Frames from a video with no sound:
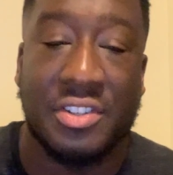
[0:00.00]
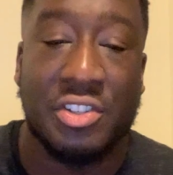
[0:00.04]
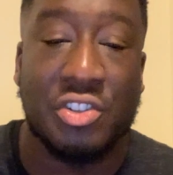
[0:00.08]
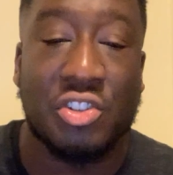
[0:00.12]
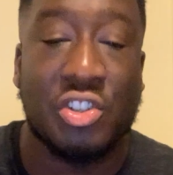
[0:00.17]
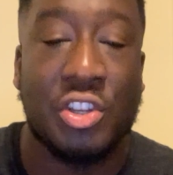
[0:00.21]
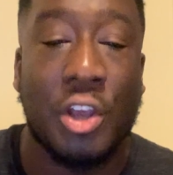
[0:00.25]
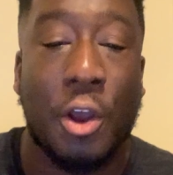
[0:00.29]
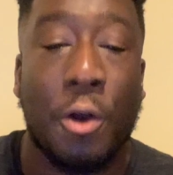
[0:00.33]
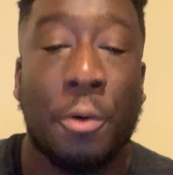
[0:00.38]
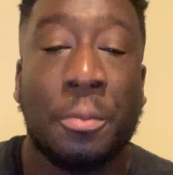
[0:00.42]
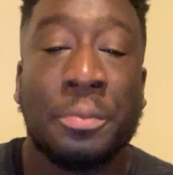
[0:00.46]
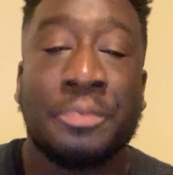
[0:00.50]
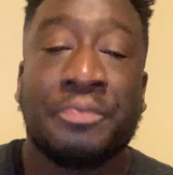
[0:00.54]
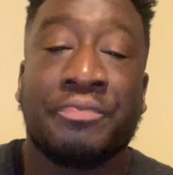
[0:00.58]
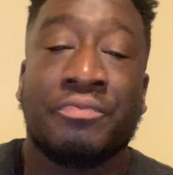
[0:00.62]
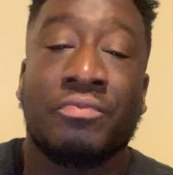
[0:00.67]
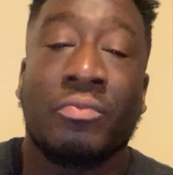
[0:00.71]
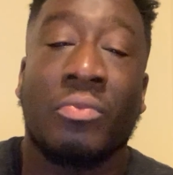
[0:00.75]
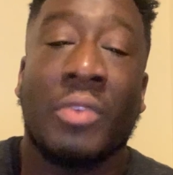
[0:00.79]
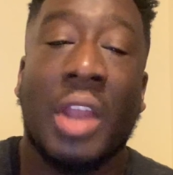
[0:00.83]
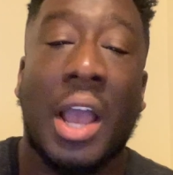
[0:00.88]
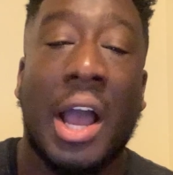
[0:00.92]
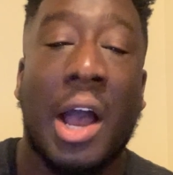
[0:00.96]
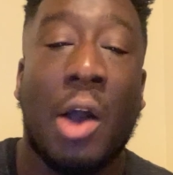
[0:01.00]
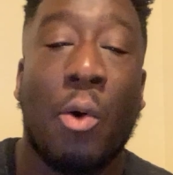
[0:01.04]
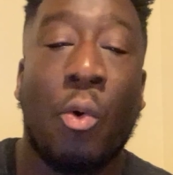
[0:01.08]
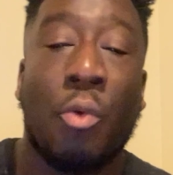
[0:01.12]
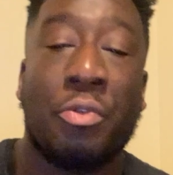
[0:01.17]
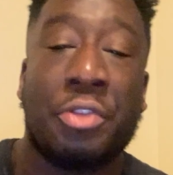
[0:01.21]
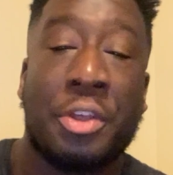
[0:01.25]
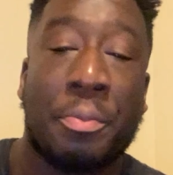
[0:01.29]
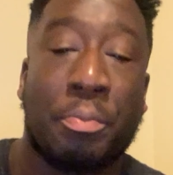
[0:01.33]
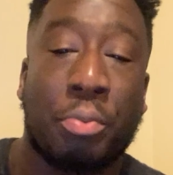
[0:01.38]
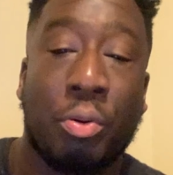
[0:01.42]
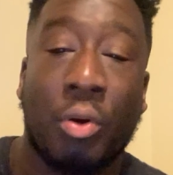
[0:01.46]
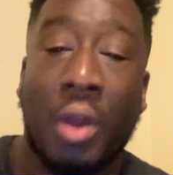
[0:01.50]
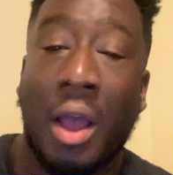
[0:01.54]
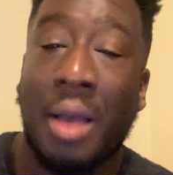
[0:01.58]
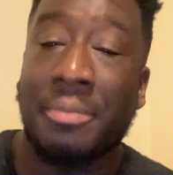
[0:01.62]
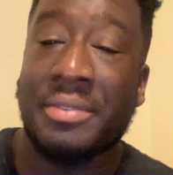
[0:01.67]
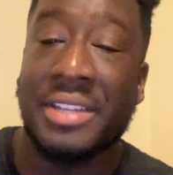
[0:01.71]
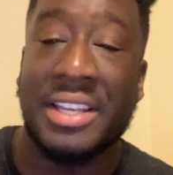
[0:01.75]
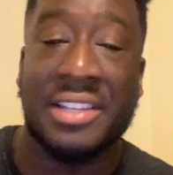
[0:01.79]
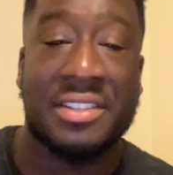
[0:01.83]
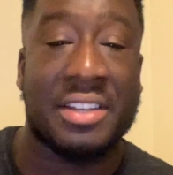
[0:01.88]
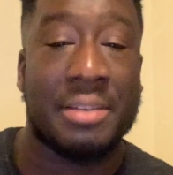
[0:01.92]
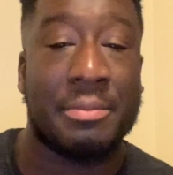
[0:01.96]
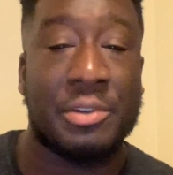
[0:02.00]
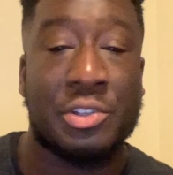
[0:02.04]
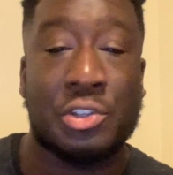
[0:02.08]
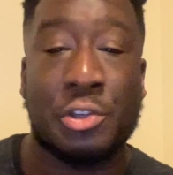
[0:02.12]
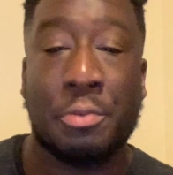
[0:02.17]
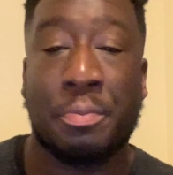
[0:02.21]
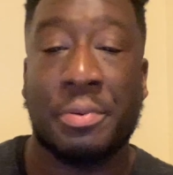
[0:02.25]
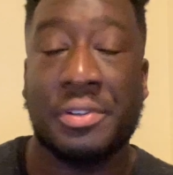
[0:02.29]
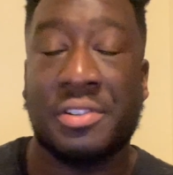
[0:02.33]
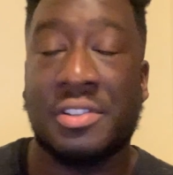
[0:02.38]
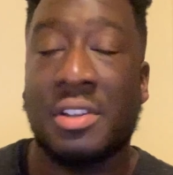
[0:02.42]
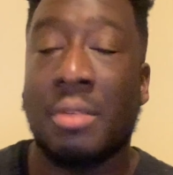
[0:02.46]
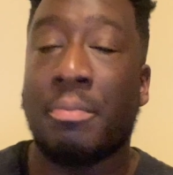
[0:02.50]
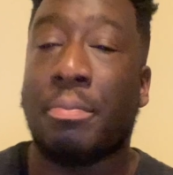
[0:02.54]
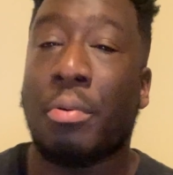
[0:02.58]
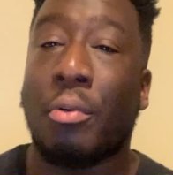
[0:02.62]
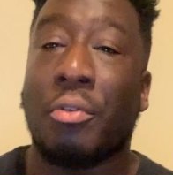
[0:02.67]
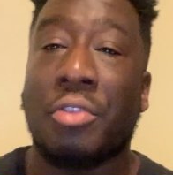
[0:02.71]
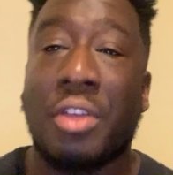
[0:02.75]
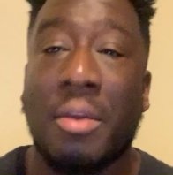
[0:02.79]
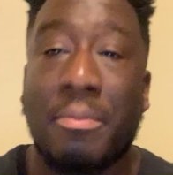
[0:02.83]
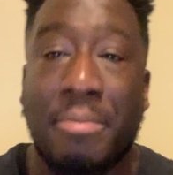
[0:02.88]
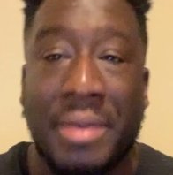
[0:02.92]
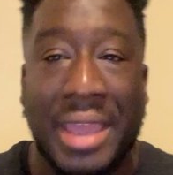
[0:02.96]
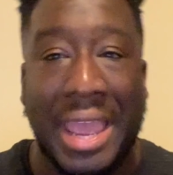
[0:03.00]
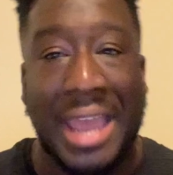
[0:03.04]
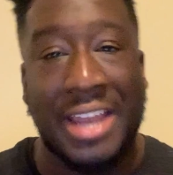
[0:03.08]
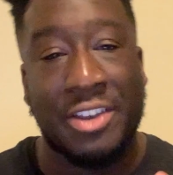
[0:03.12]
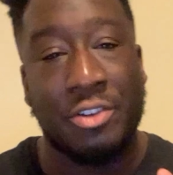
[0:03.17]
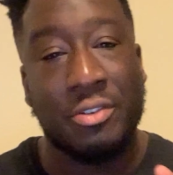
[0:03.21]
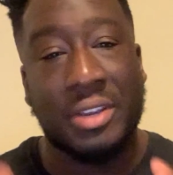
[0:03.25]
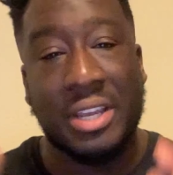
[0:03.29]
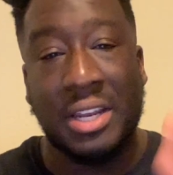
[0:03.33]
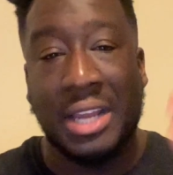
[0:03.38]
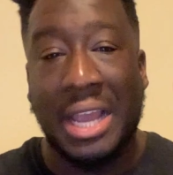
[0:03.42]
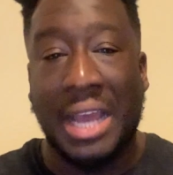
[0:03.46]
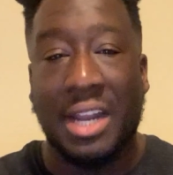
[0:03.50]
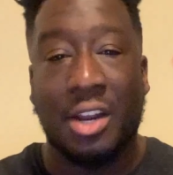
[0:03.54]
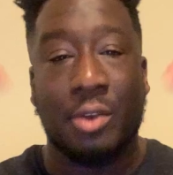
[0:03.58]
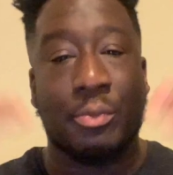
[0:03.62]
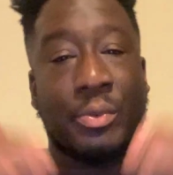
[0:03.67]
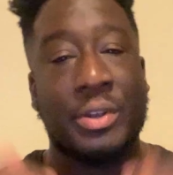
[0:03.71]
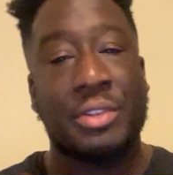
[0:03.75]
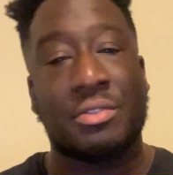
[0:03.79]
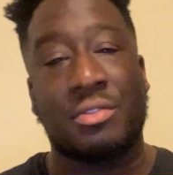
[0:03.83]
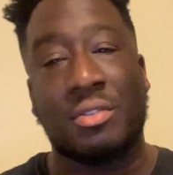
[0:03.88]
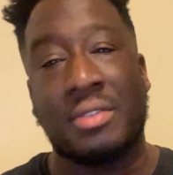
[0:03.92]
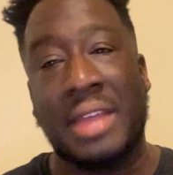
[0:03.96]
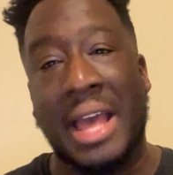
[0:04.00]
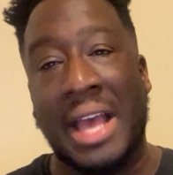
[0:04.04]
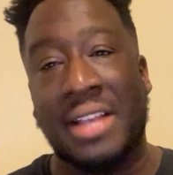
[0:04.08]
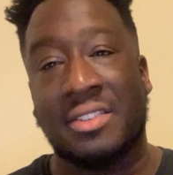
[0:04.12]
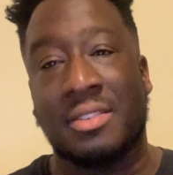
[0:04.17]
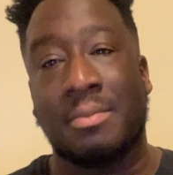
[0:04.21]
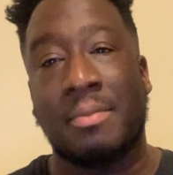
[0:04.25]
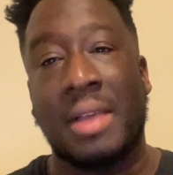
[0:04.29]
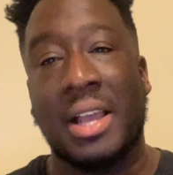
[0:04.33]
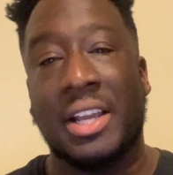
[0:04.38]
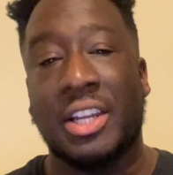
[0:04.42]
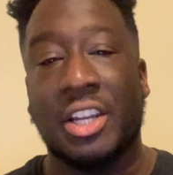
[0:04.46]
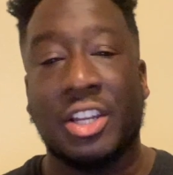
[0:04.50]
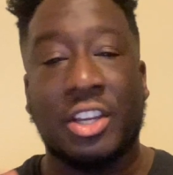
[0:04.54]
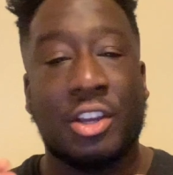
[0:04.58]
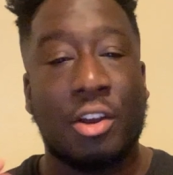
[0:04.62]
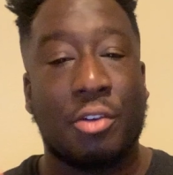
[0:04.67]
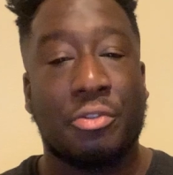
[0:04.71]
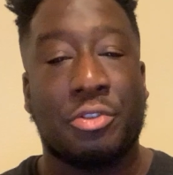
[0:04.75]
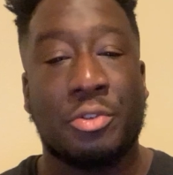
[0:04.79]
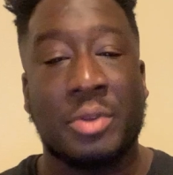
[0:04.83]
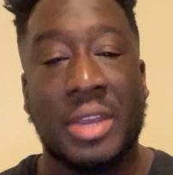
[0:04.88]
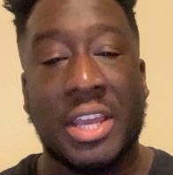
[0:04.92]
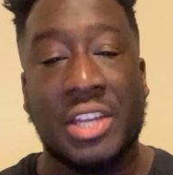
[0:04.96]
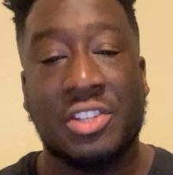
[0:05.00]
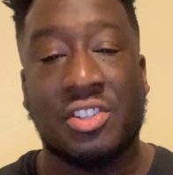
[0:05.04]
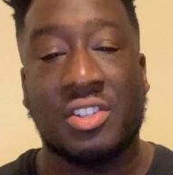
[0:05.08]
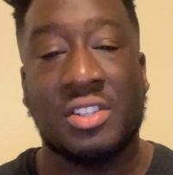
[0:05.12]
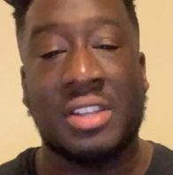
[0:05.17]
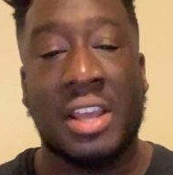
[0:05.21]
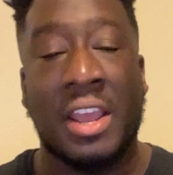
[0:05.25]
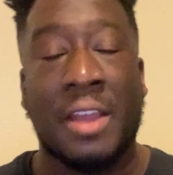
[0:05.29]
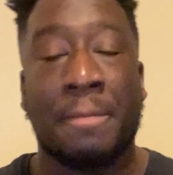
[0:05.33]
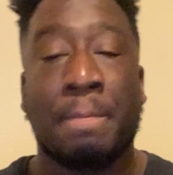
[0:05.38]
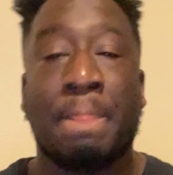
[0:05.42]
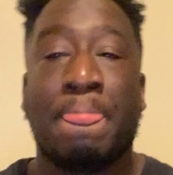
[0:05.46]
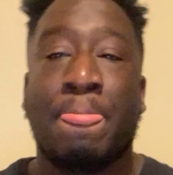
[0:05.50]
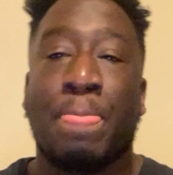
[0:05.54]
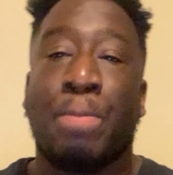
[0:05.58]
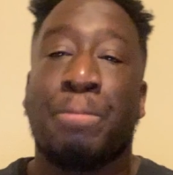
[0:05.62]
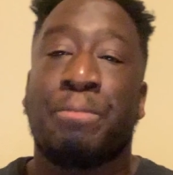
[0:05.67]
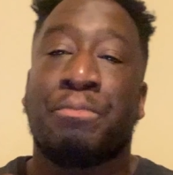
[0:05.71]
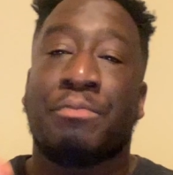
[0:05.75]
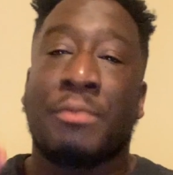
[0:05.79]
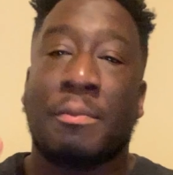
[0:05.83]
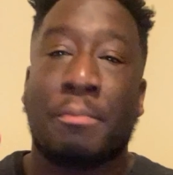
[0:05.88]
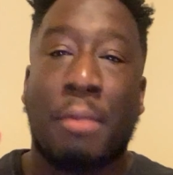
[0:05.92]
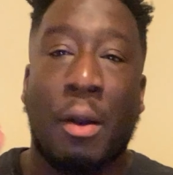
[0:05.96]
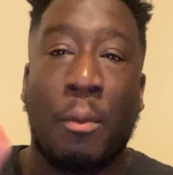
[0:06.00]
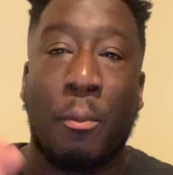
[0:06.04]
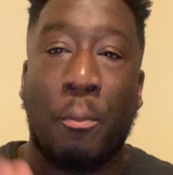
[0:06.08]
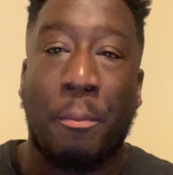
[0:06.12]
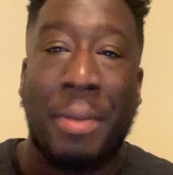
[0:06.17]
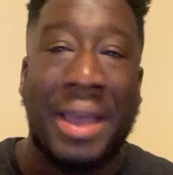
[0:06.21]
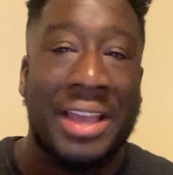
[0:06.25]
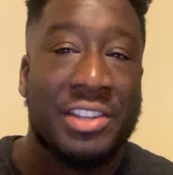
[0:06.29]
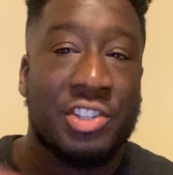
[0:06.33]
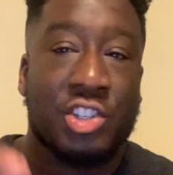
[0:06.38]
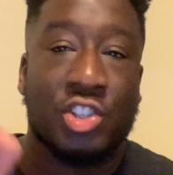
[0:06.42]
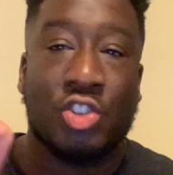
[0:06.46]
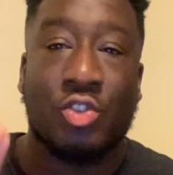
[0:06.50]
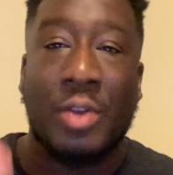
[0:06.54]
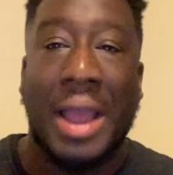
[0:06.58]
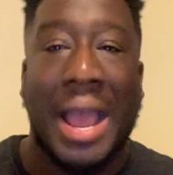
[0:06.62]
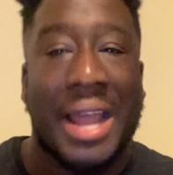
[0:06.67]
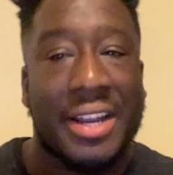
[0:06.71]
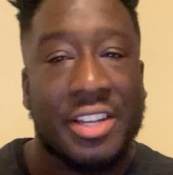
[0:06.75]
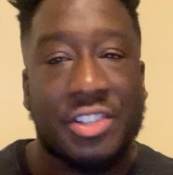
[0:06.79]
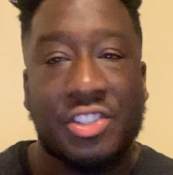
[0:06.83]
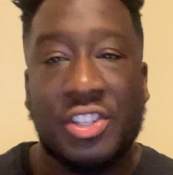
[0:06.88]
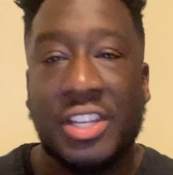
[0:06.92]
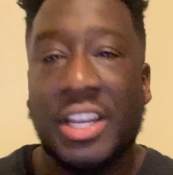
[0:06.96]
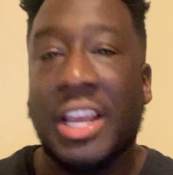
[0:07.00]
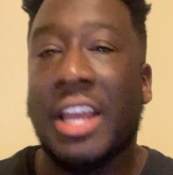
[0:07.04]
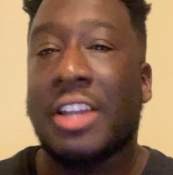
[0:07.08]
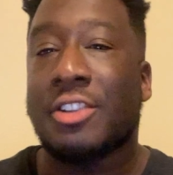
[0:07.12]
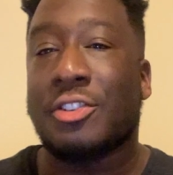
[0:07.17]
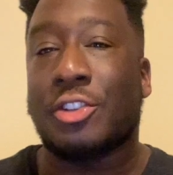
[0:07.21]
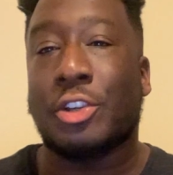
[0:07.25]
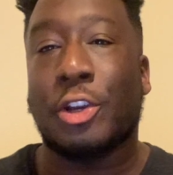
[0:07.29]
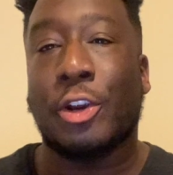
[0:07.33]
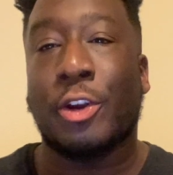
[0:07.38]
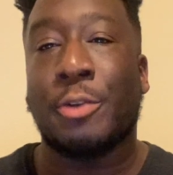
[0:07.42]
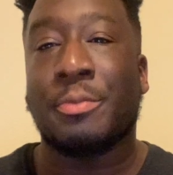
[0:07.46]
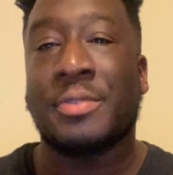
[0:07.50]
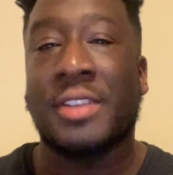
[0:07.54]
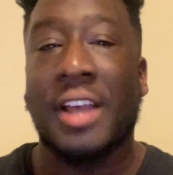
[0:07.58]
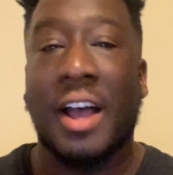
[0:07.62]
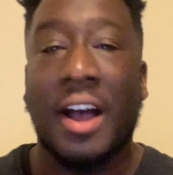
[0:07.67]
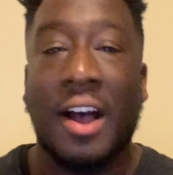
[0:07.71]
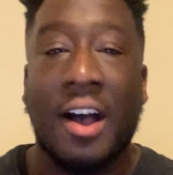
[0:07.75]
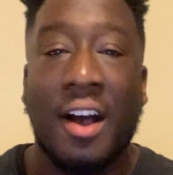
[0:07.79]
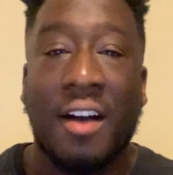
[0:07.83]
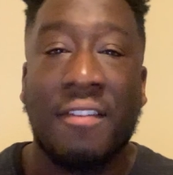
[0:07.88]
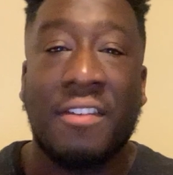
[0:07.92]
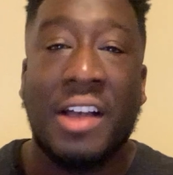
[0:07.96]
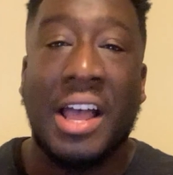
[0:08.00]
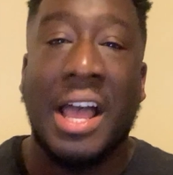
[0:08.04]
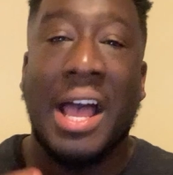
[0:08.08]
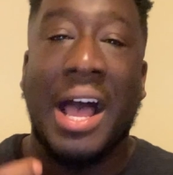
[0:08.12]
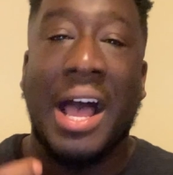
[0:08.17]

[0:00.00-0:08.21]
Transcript: And so the prompt is going to be super simple, and you can kind of read through that. So I'm not going to go through each thing, but best strategy in terms of